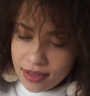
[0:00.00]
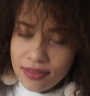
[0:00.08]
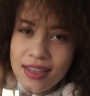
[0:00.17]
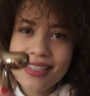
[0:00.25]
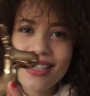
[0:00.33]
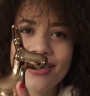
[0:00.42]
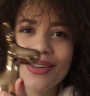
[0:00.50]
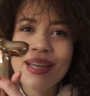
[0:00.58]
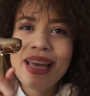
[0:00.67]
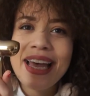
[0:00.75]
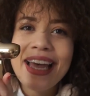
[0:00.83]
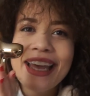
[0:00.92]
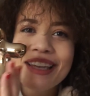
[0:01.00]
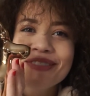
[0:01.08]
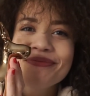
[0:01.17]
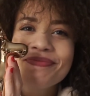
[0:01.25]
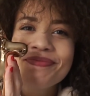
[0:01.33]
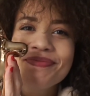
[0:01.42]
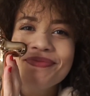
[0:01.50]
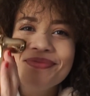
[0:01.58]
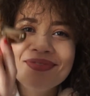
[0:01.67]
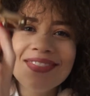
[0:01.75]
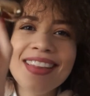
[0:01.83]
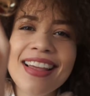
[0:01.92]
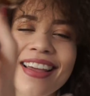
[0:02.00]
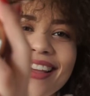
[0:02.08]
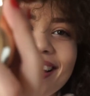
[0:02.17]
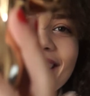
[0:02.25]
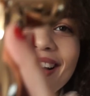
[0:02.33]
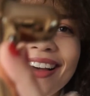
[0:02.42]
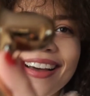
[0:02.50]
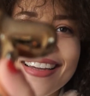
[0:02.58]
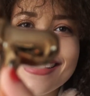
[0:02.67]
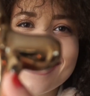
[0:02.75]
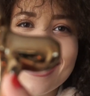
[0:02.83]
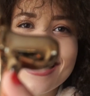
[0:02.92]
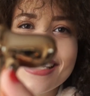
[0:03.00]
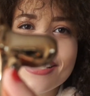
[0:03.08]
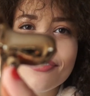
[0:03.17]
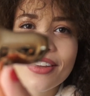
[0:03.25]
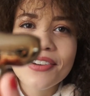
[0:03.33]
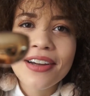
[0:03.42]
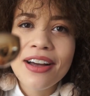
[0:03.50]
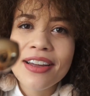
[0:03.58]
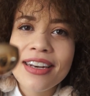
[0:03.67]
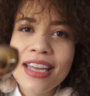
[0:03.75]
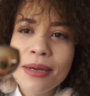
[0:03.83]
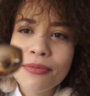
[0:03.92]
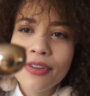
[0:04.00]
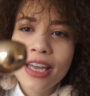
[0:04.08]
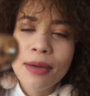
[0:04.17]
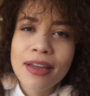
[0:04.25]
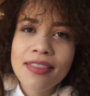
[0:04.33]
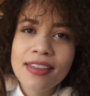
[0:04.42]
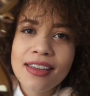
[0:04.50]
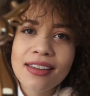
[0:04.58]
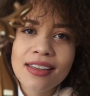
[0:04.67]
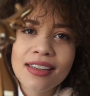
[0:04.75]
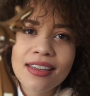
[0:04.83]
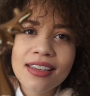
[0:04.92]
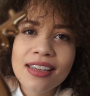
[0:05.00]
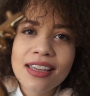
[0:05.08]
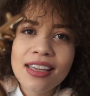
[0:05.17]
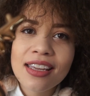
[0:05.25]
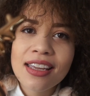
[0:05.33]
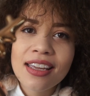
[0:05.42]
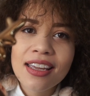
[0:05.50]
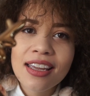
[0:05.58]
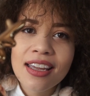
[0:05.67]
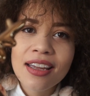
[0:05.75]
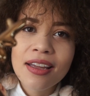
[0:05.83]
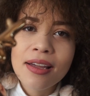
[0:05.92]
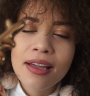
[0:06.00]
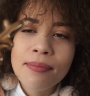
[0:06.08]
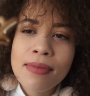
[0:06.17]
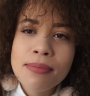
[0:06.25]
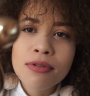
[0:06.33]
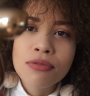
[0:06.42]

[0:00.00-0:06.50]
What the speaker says: this little guy. I need to figure out a name for him, I think. Maybe